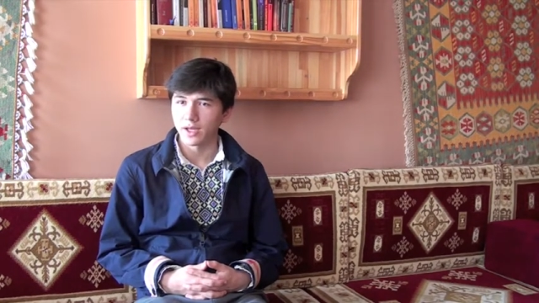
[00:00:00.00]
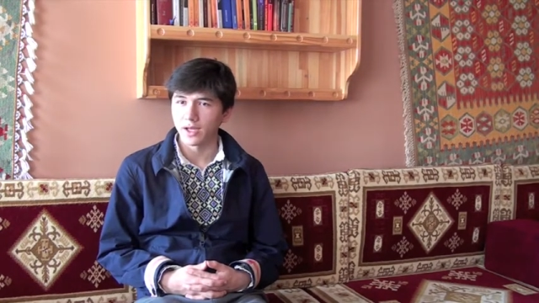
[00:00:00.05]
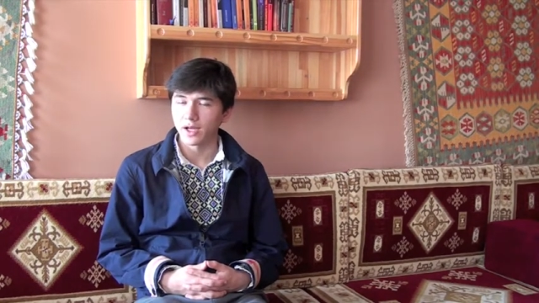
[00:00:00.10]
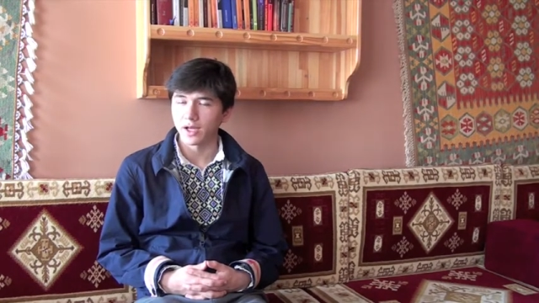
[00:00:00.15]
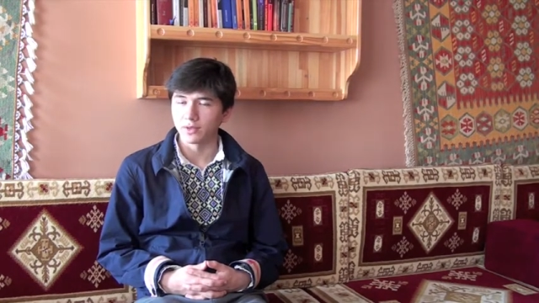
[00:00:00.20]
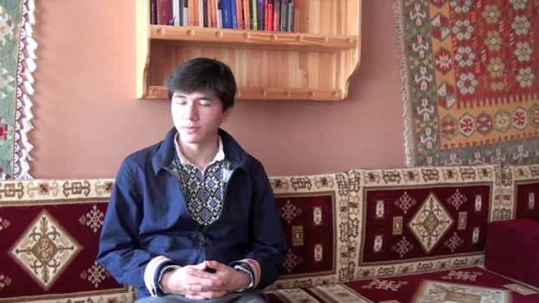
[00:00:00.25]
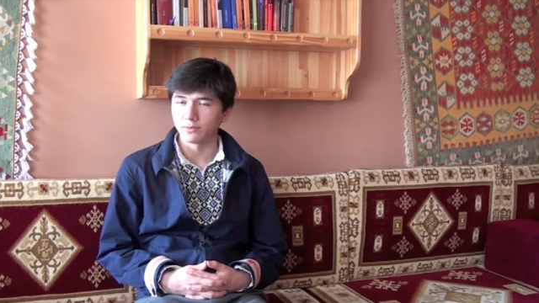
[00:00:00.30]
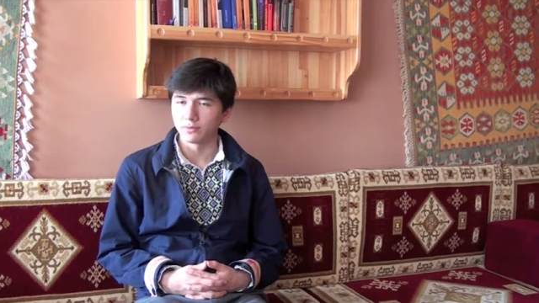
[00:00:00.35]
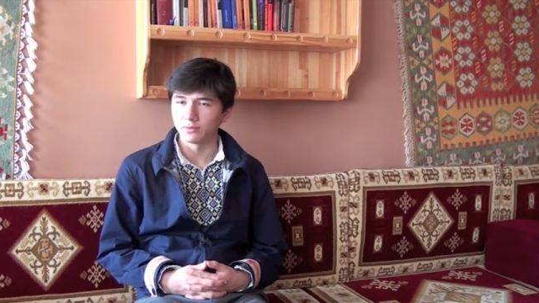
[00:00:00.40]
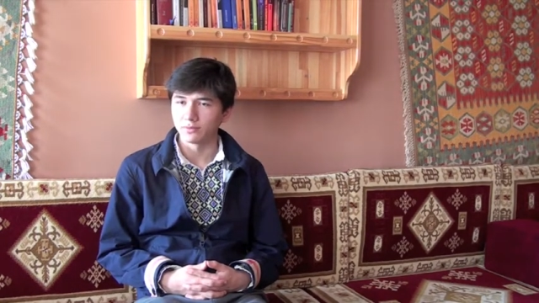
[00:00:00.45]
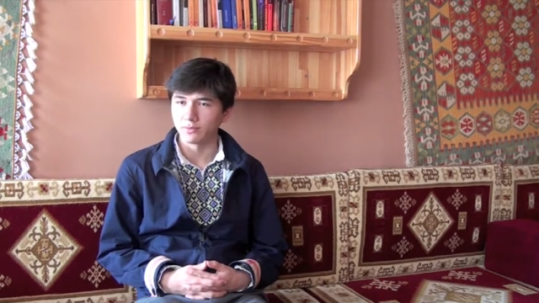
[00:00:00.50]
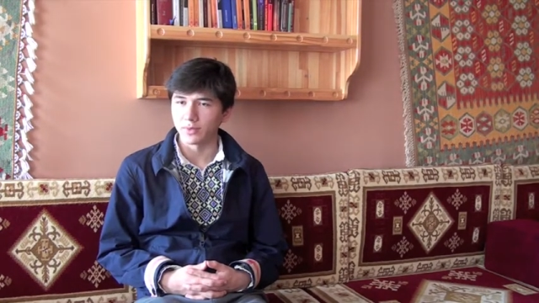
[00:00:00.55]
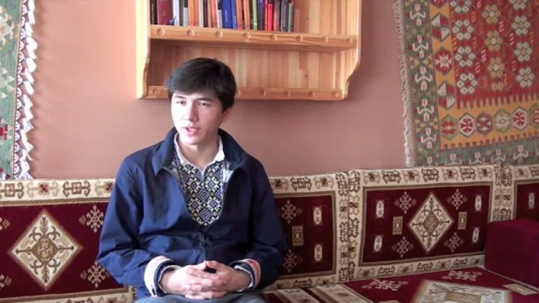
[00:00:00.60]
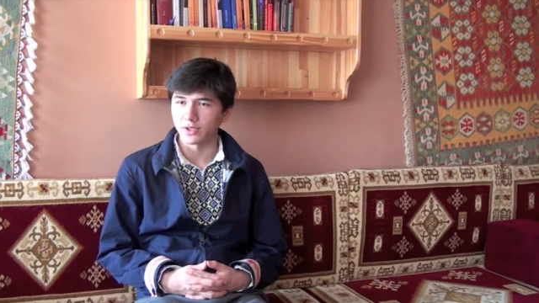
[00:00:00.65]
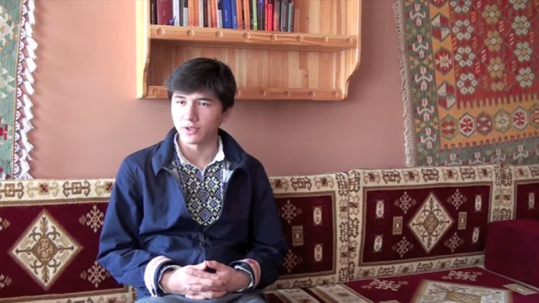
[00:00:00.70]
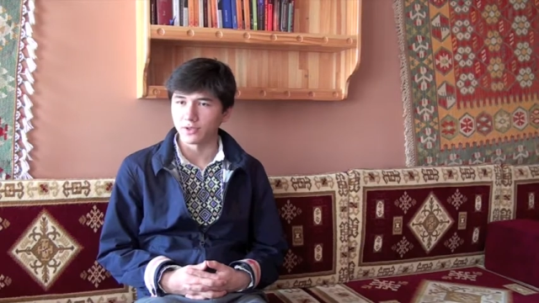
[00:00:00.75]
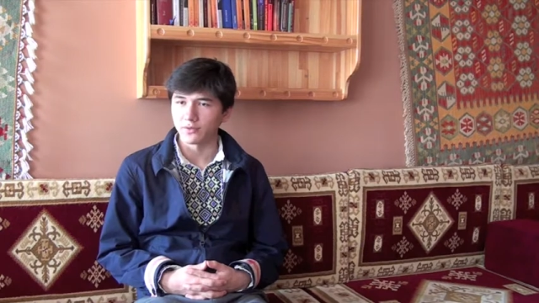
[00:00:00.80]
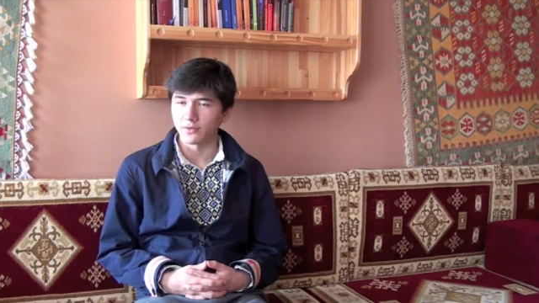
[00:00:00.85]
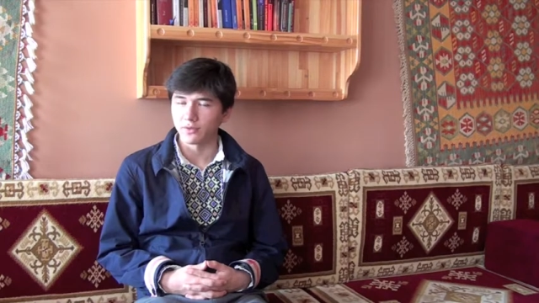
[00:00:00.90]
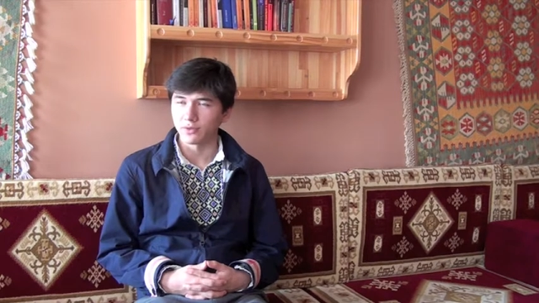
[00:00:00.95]
And
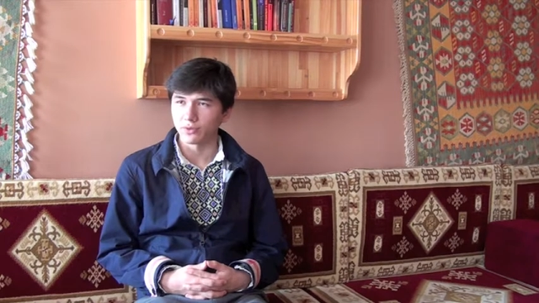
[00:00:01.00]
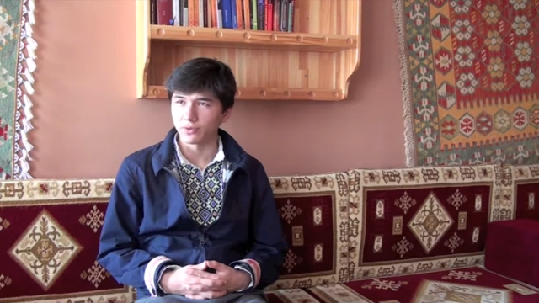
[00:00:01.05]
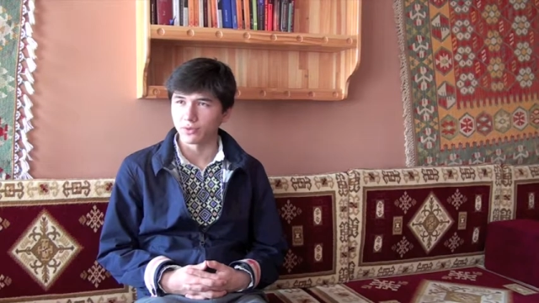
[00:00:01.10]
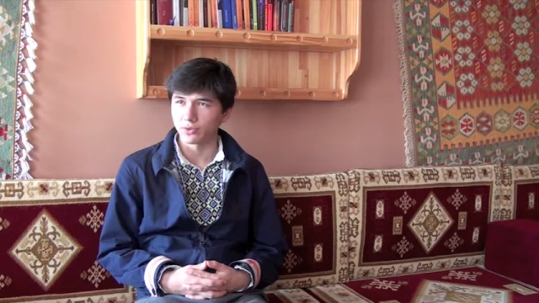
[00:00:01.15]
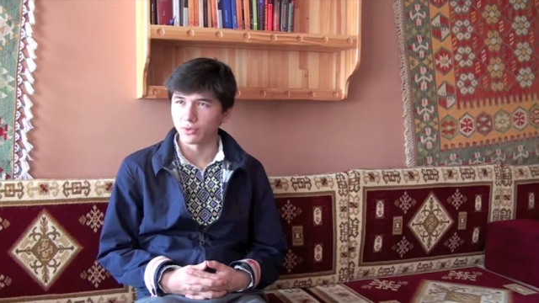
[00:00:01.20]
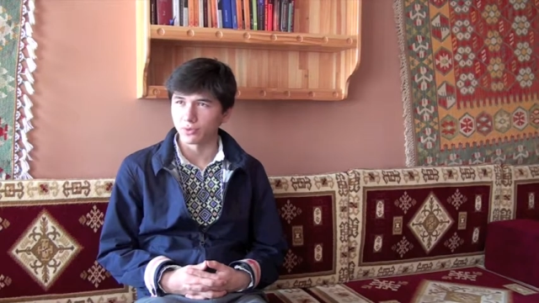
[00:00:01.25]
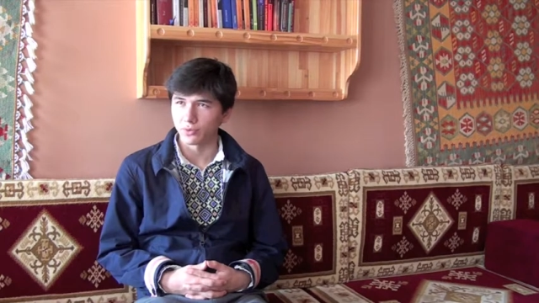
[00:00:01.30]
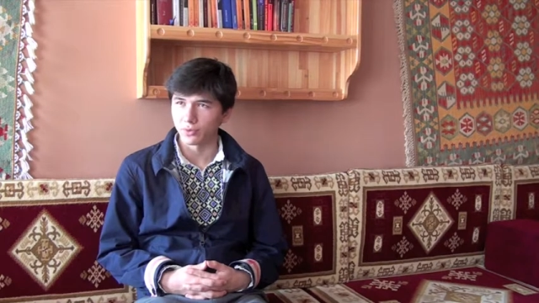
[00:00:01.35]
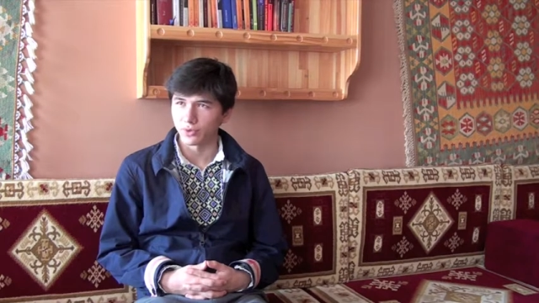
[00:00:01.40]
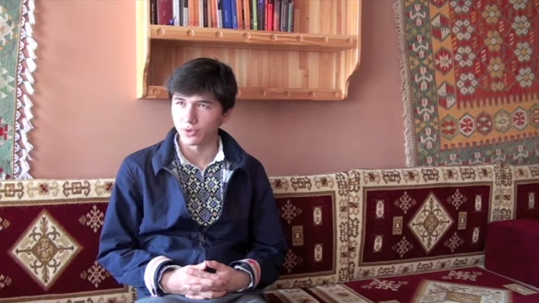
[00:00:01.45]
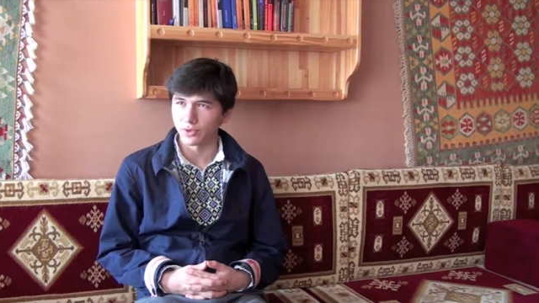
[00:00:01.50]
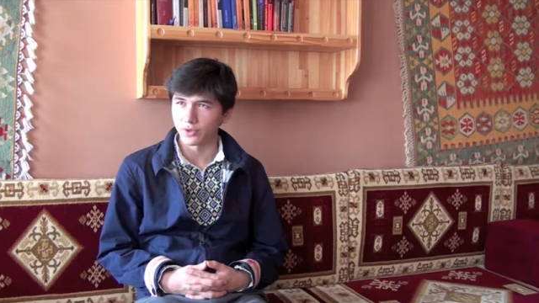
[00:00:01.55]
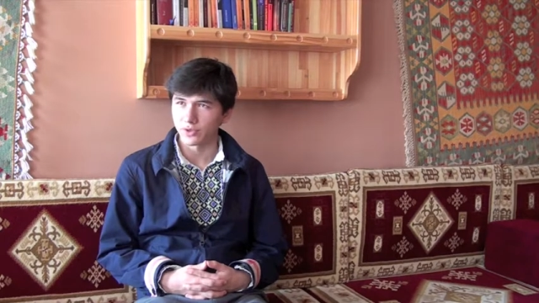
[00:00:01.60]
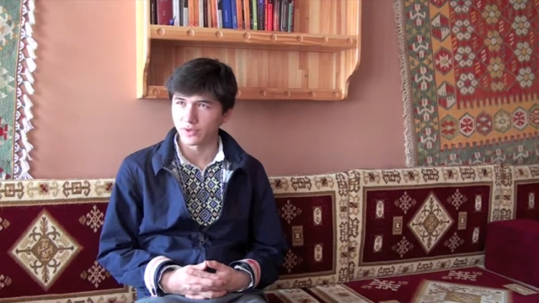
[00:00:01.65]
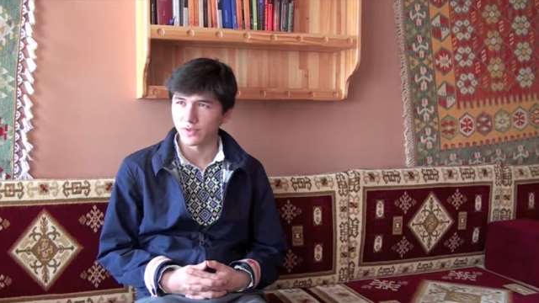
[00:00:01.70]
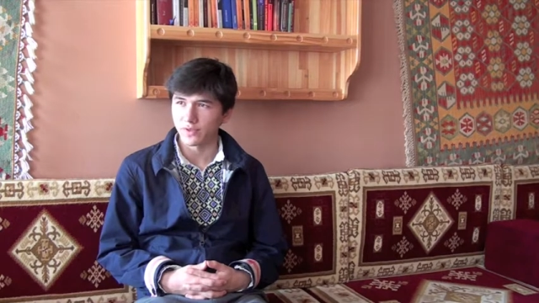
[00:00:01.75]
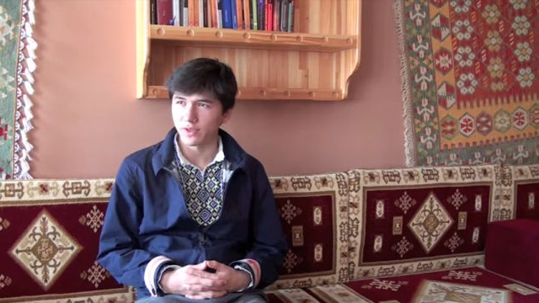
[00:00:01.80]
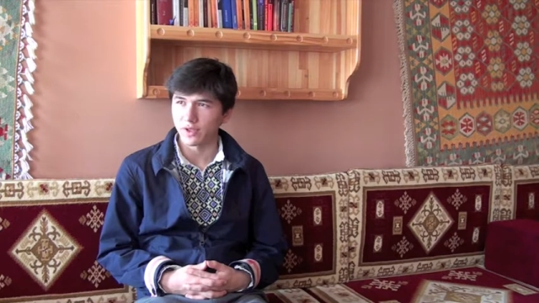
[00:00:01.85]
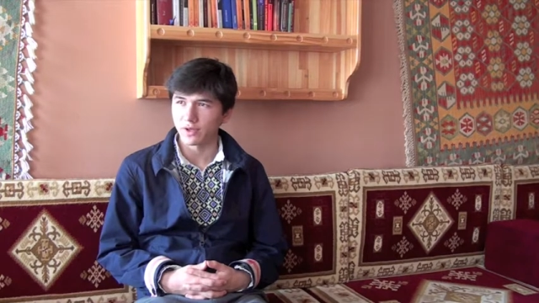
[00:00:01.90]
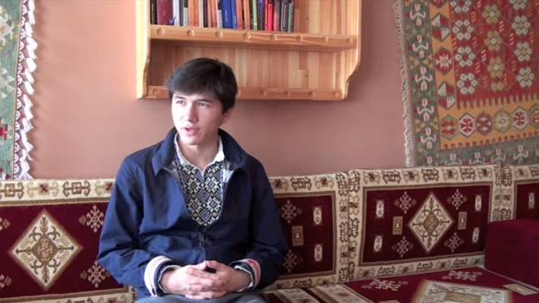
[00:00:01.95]
many of the Uyghur
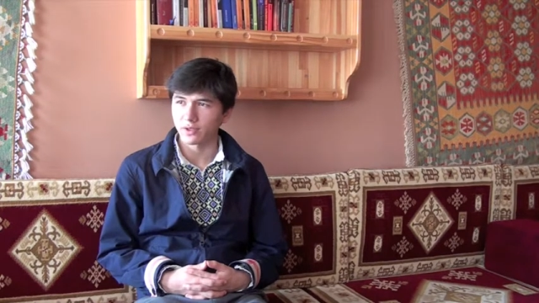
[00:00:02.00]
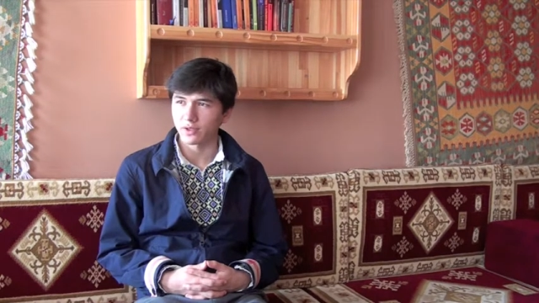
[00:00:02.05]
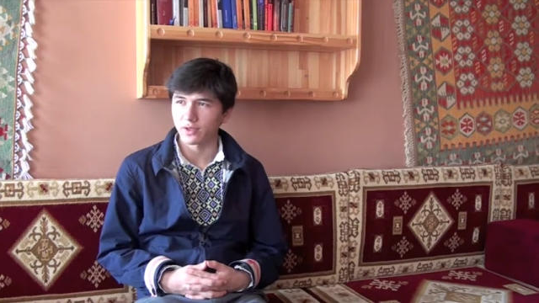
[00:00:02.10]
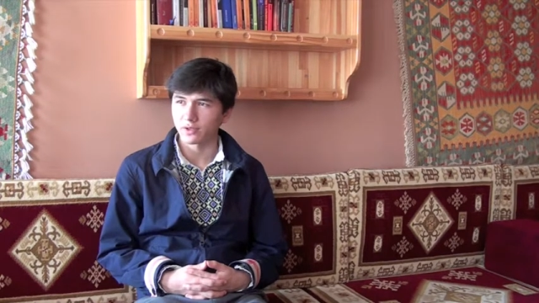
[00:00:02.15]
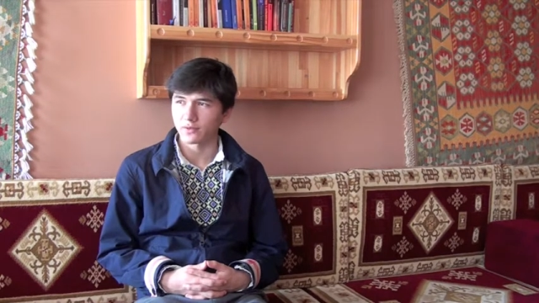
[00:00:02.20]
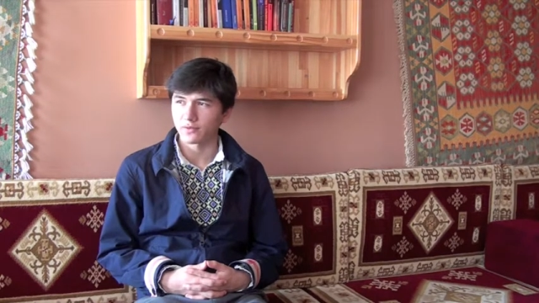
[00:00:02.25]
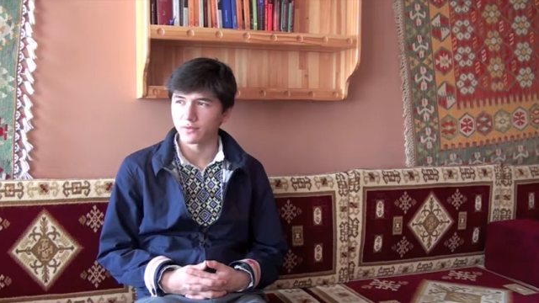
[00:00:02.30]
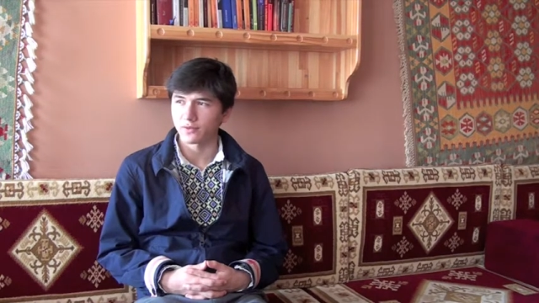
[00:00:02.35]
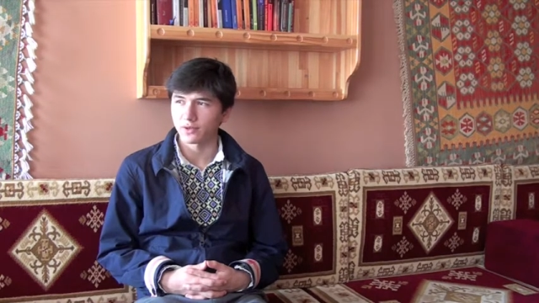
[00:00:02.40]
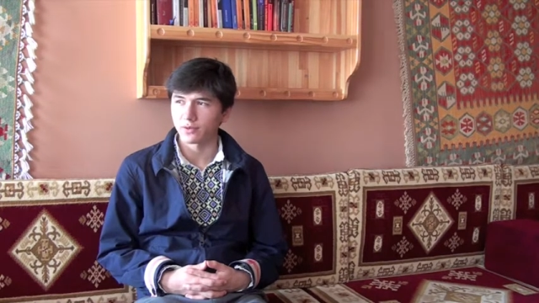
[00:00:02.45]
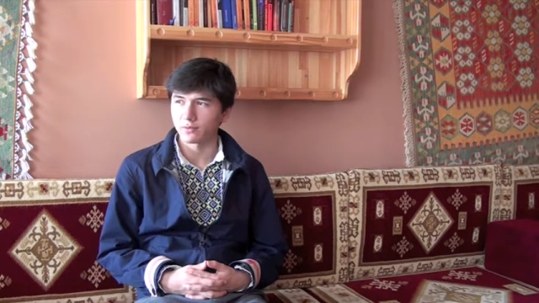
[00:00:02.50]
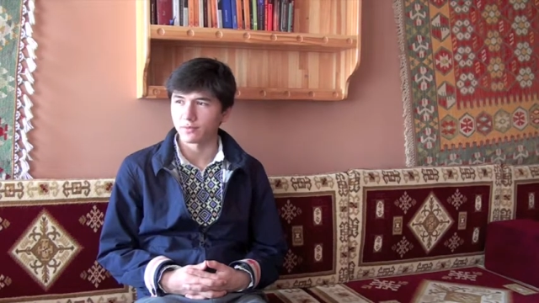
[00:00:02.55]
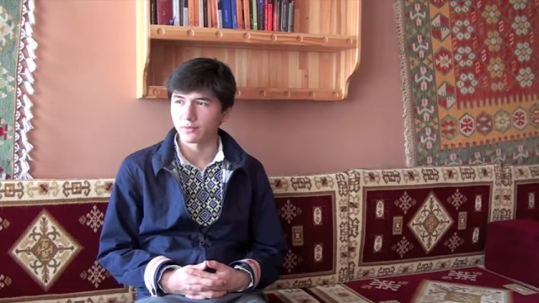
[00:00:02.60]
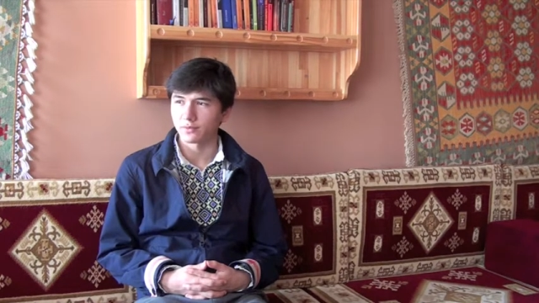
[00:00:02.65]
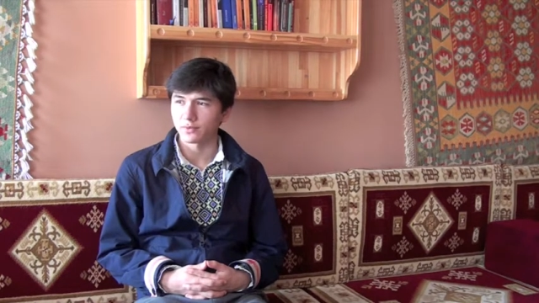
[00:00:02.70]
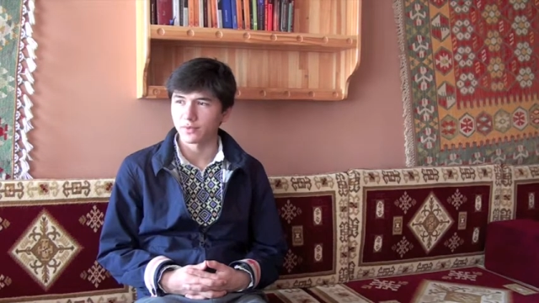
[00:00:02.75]
workers there are from